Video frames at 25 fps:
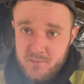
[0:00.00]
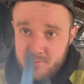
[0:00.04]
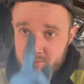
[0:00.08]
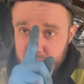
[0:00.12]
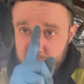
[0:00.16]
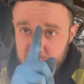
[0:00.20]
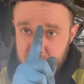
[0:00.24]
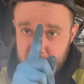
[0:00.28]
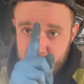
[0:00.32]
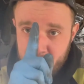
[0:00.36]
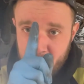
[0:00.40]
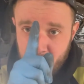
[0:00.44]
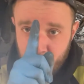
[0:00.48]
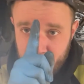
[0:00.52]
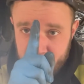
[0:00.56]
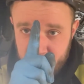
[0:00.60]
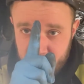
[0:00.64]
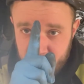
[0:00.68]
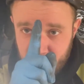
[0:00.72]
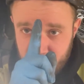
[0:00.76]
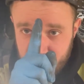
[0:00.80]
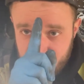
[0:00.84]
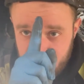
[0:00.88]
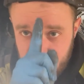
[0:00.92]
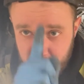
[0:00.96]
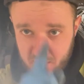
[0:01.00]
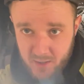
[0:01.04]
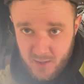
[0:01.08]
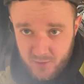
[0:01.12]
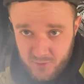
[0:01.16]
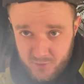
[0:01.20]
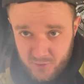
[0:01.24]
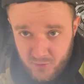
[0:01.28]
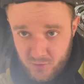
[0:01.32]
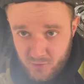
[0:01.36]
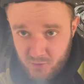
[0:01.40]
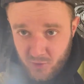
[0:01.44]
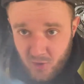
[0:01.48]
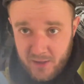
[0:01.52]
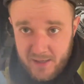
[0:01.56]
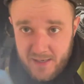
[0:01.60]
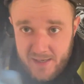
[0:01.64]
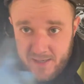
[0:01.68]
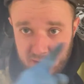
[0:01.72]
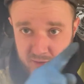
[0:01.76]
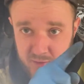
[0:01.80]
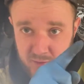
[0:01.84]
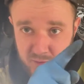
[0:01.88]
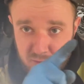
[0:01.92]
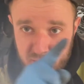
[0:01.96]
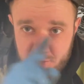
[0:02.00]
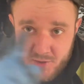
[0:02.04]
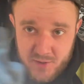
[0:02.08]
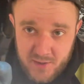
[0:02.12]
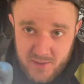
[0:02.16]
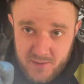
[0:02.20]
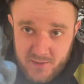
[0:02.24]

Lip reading: Remember, when you're doing the diagonals,